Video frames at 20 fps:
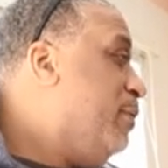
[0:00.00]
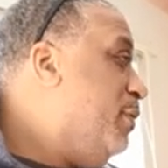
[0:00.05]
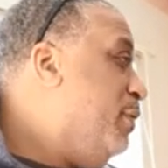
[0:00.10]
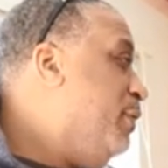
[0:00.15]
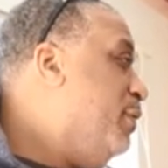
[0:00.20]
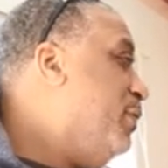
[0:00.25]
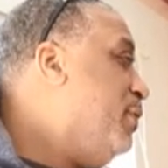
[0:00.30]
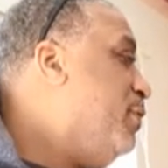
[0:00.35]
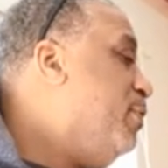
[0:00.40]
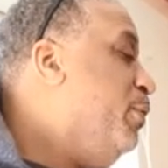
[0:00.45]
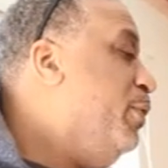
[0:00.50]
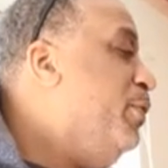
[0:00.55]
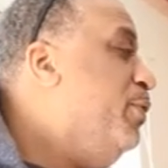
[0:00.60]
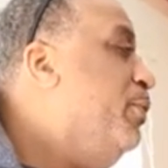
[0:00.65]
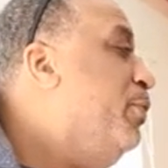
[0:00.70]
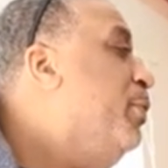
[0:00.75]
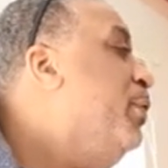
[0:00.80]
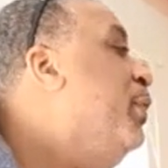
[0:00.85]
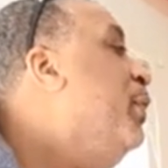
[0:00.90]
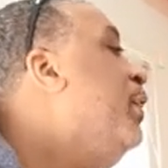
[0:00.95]
They just
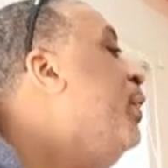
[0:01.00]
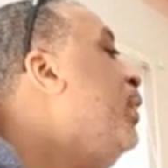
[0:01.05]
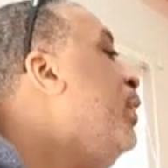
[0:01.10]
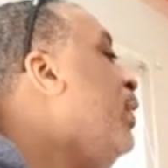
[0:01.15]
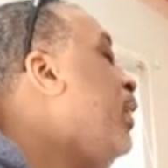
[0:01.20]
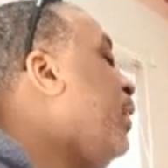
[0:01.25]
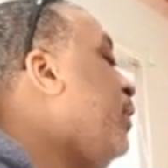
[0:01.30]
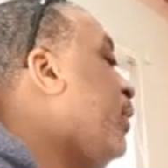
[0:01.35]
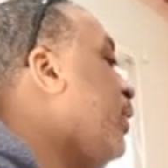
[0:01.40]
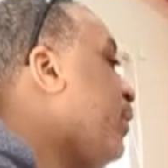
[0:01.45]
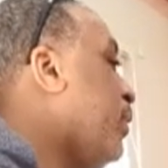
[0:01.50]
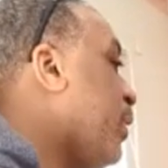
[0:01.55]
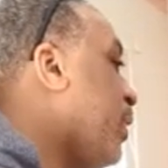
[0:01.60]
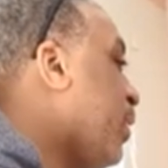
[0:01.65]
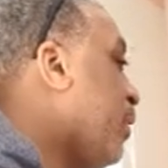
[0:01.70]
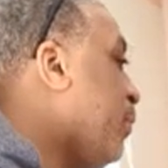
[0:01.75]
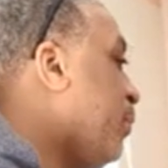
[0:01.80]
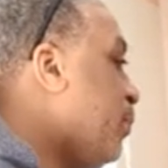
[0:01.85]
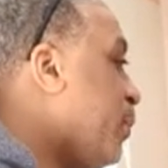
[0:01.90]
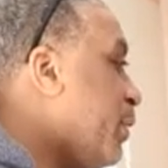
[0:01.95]
redo it, and then the
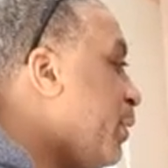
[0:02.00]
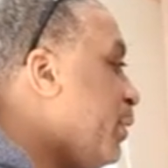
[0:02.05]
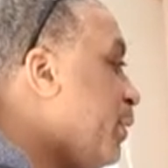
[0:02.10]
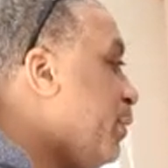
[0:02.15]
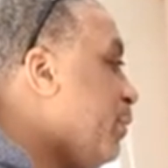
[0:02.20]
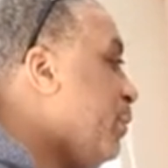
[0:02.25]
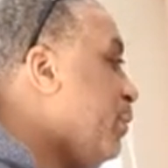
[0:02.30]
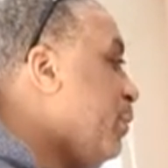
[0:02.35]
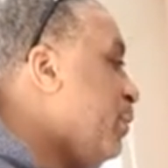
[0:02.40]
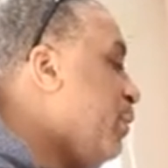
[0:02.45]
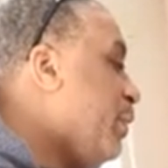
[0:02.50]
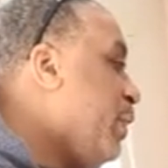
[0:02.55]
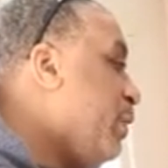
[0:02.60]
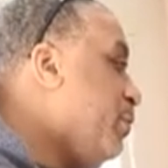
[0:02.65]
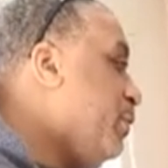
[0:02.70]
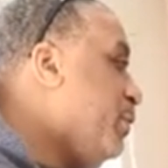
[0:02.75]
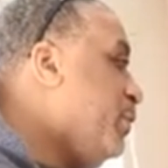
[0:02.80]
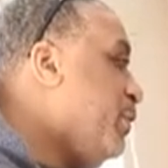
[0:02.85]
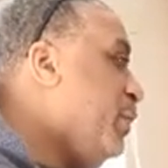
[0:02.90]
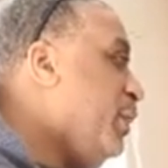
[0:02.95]
other one
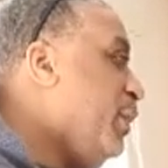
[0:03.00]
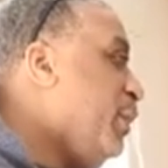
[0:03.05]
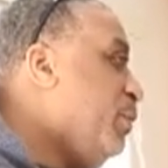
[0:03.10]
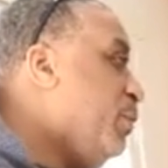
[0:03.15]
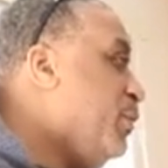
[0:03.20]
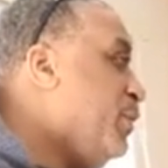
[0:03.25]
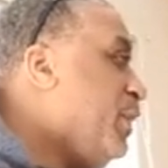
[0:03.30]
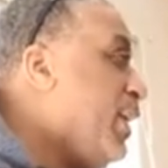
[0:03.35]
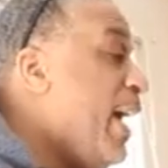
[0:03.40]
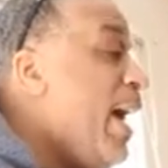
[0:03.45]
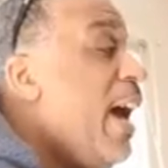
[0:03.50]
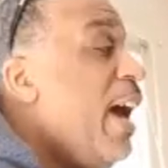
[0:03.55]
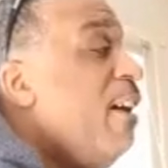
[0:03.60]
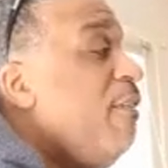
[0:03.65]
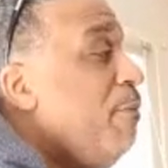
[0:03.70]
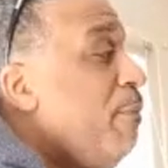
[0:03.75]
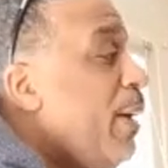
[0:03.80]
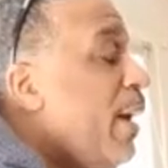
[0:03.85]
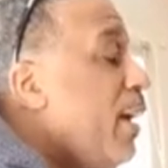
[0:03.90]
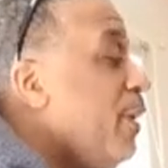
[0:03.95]
that we'll see was a
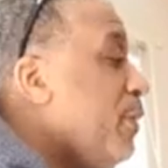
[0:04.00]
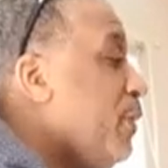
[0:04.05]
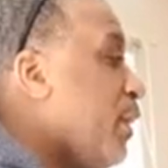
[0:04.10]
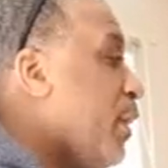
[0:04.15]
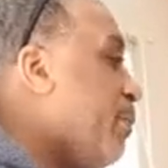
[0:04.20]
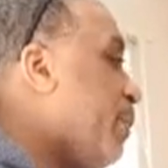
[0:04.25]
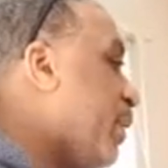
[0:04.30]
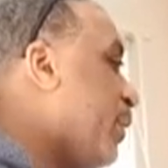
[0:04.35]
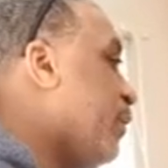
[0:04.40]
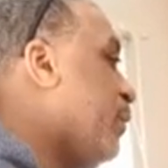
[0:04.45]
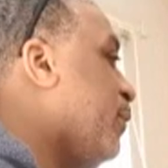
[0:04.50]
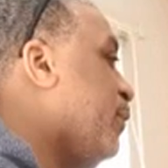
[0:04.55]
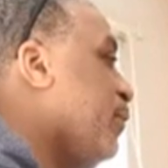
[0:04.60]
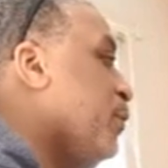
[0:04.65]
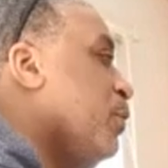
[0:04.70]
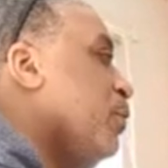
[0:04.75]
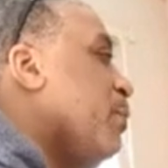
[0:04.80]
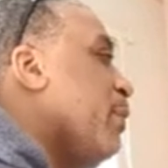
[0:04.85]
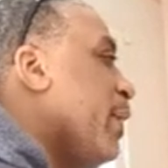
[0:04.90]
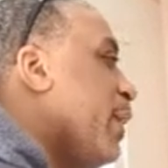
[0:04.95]
half bath, and I made it a
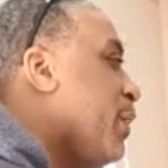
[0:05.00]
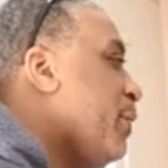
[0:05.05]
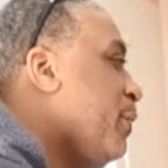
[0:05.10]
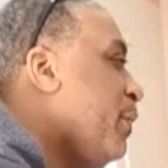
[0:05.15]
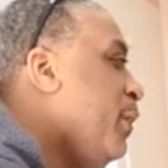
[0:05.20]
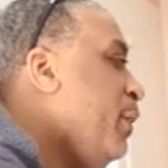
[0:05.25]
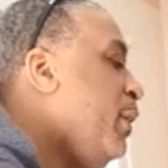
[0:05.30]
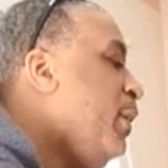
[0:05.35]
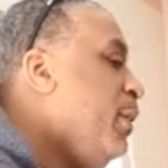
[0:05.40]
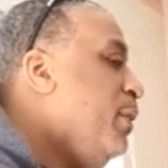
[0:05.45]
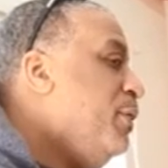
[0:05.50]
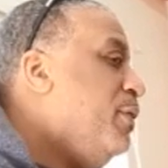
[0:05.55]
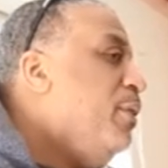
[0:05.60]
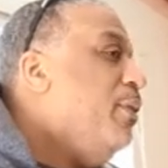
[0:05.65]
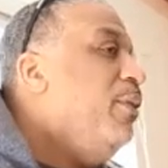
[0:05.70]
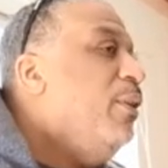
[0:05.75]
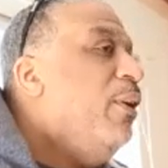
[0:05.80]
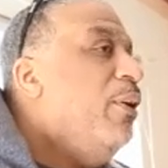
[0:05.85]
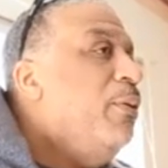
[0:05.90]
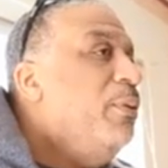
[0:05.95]
full bath.
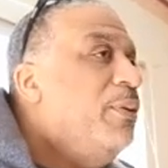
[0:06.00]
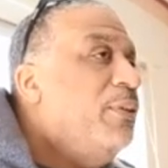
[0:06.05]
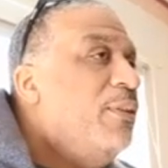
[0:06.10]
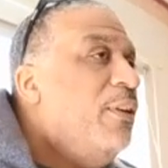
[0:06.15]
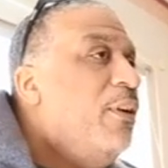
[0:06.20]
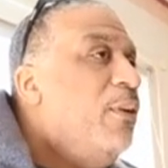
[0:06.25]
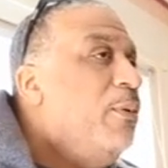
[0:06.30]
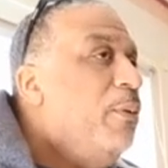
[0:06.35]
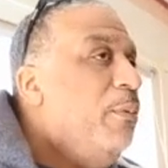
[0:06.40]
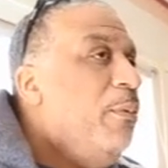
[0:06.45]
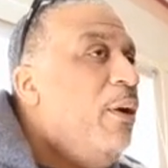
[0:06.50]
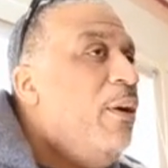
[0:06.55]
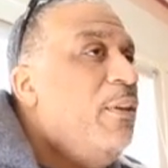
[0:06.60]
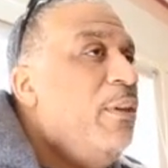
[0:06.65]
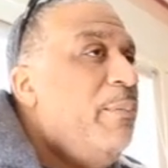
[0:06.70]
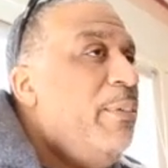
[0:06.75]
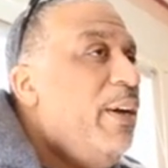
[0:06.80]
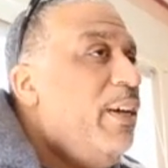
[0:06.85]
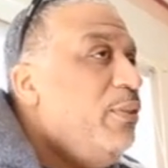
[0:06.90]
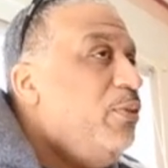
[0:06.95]
So you know, it's all
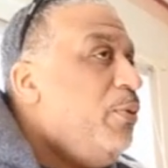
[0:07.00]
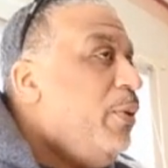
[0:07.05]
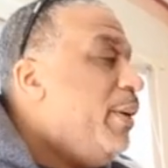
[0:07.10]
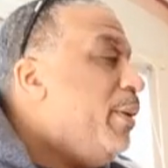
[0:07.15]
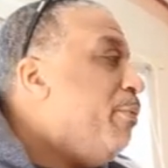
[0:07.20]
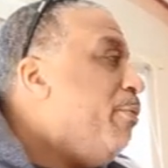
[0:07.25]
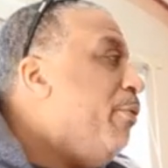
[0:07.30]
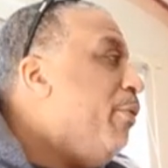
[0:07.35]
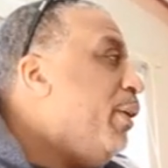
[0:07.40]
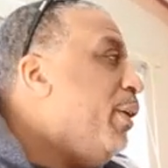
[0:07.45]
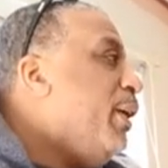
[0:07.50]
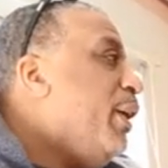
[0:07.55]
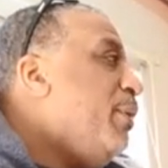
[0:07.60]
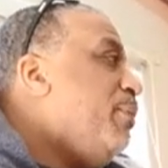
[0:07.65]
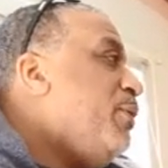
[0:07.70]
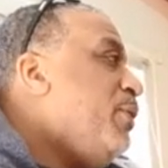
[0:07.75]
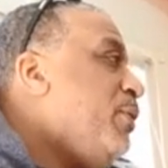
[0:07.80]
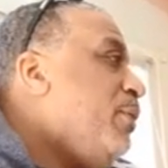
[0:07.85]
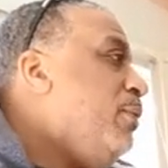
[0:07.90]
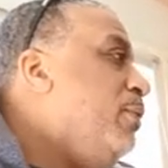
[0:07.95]
all about trying to bring it
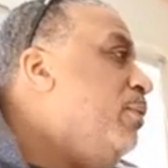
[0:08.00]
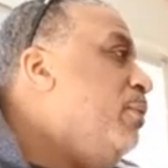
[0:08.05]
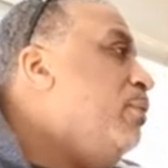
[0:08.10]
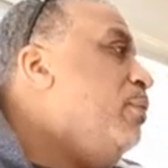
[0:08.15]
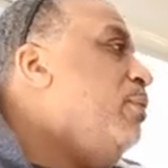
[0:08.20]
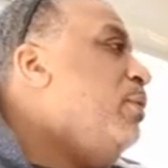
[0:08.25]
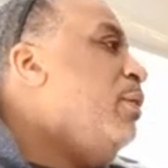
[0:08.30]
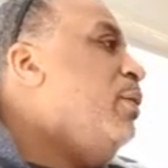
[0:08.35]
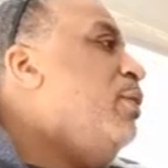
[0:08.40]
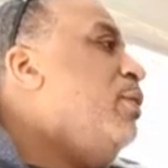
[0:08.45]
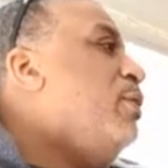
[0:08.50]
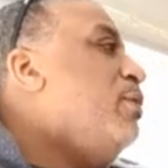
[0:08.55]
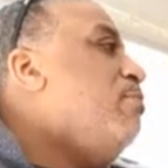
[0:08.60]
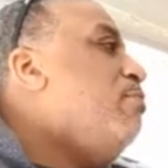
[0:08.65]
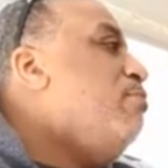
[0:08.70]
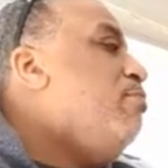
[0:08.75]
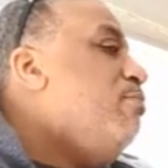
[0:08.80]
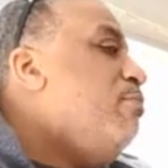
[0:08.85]
up to um,